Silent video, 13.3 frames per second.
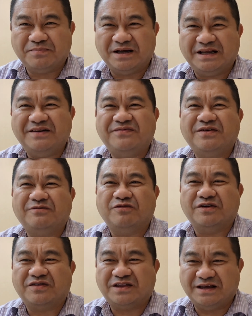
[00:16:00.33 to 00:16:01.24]
But
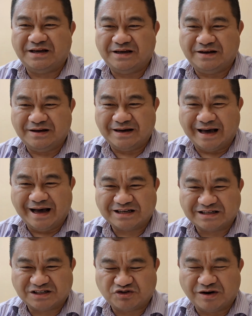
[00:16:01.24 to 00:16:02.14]
even with the
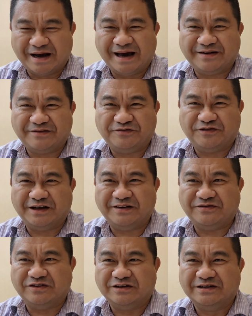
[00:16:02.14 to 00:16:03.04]
extra added
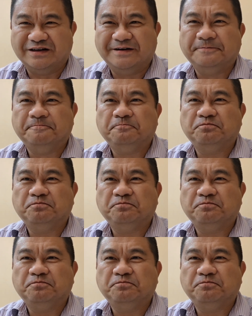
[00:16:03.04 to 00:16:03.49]
flavor,